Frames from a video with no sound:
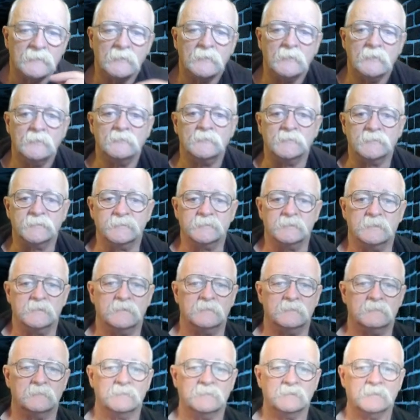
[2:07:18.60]
Holy
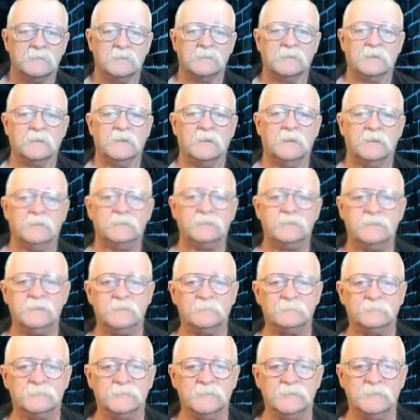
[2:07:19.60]
cow. I
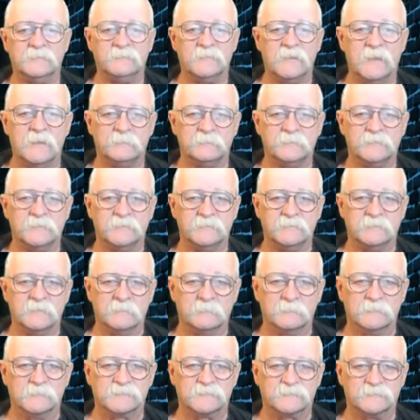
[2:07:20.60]
can't believe that many
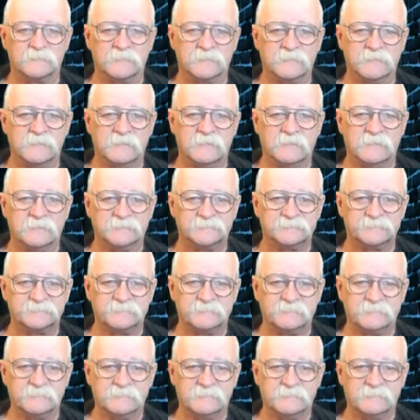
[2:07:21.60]
numbers were guessed